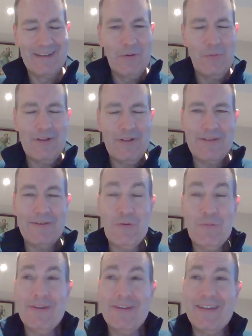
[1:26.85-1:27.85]
Well,
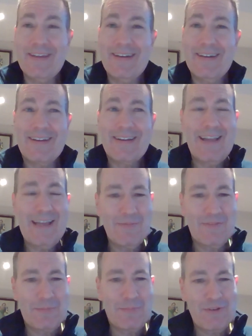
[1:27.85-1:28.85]
normally
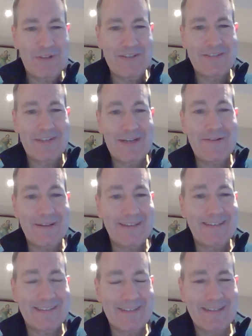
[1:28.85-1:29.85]
claims are pretty
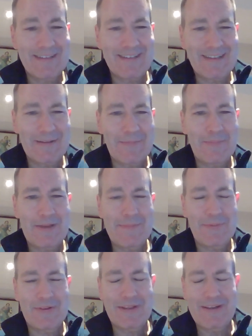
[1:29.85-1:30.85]
serious, and
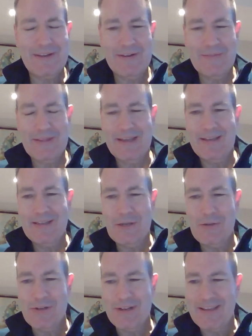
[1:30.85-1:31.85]
people are
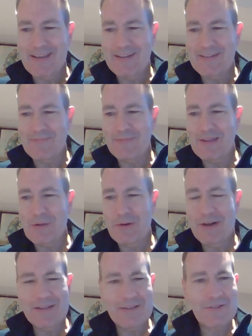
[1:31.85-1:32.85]
usually in
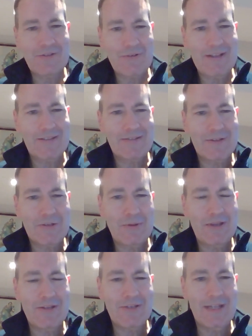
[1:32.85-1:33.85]
quite a distressed
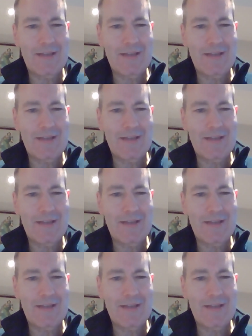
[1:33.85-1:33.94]
situation.